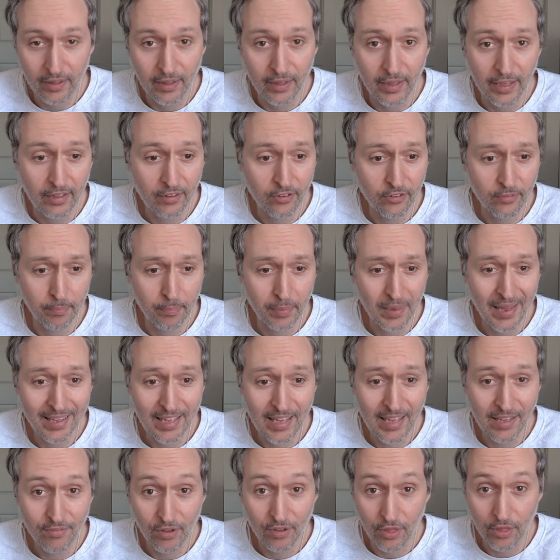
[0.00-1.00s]
Is black
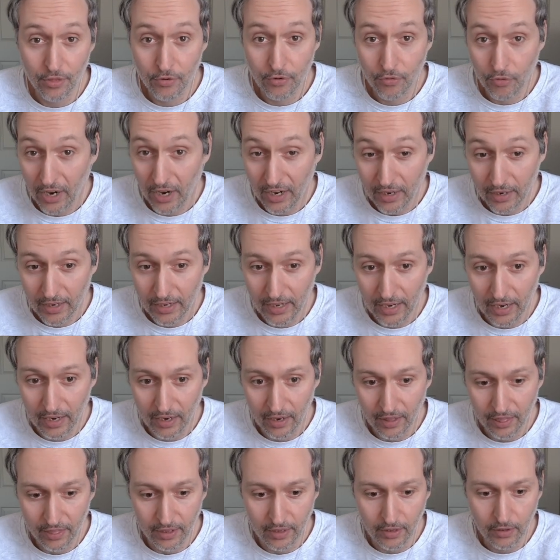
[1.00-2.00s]
even threatening
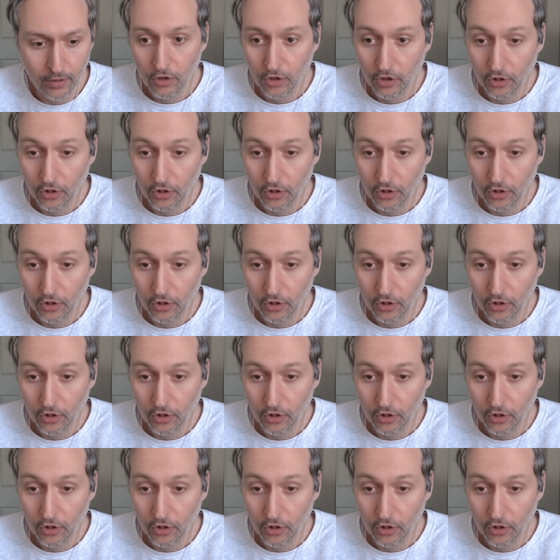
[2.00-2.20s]
anything?